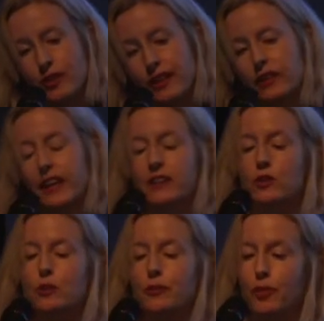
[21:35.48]
of thinking okay it's
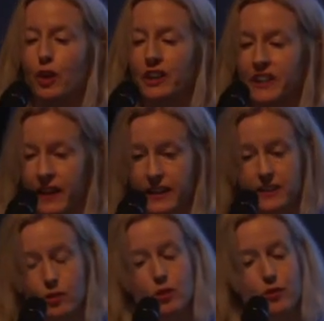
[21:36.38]
sort of fun in that
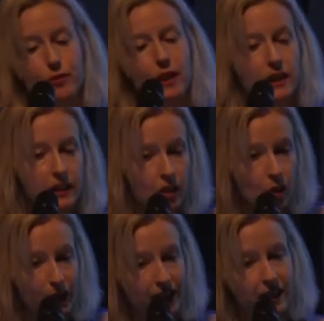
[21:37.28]
it's sort of you know
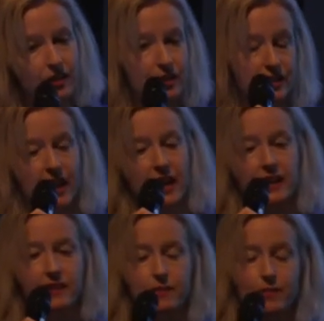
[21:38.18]
we can either say
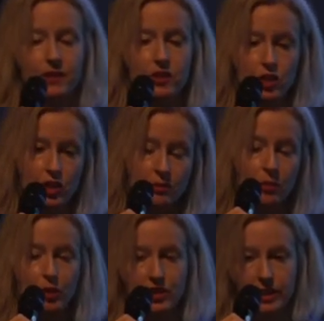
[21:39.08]
it's it's just
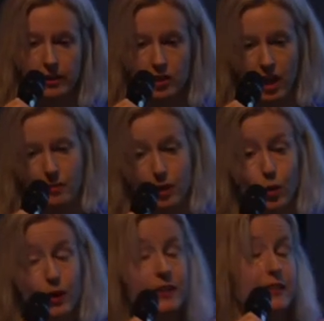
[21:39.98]
more stereotypes
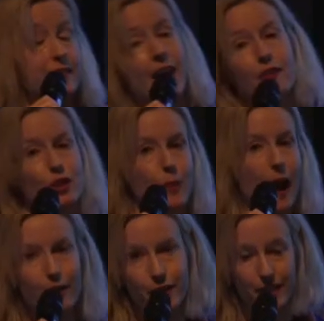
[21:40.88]
or it's a savage
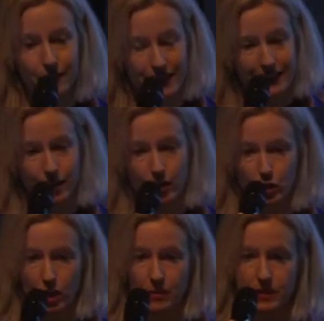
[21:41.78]
parody of the
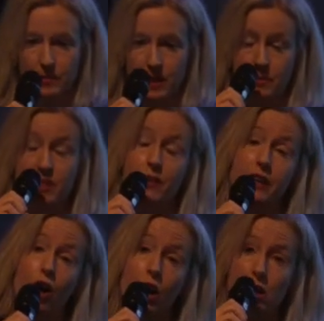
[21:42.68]
stereotypes sometimes it's very
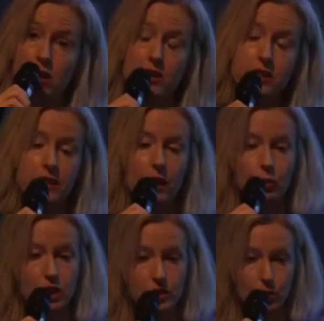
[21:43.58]
hard to tell
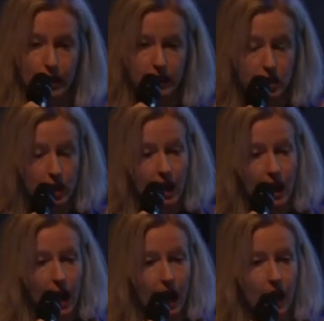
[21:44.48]
which is which
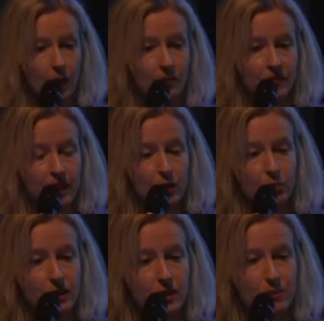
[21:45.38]
um,
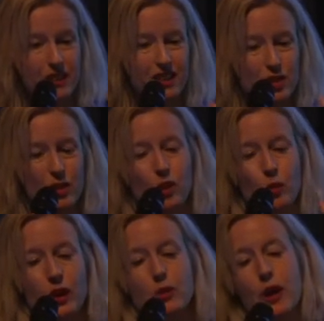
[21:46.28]
but but you're sort of going
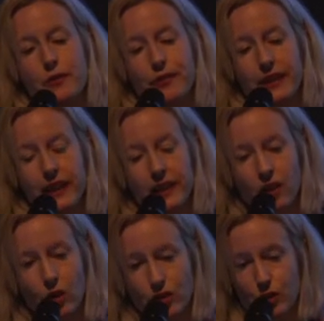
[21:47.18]
where do i fit in
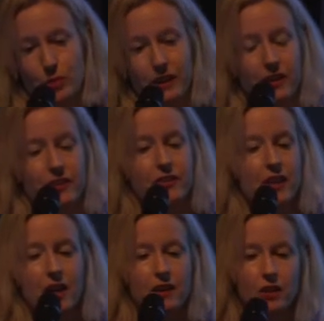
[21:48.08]
also because
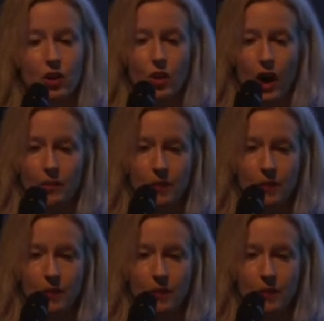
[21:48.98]
you know i'm